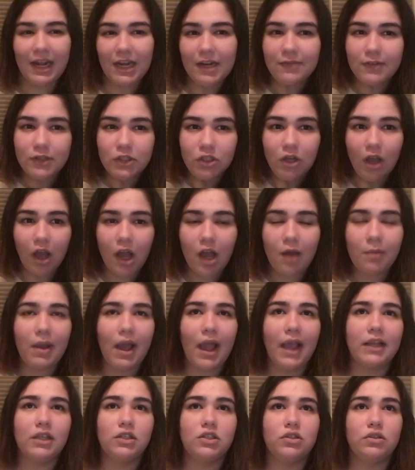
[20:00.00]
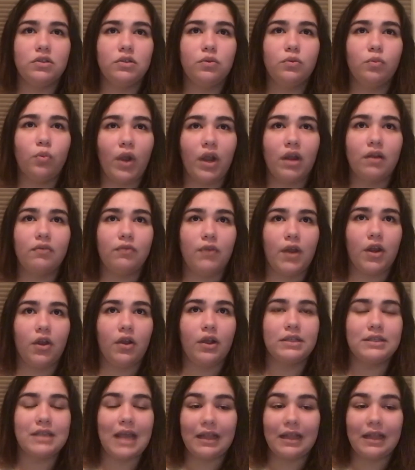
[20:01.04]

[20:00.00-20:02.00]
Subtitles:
of a job, I do wear fragrance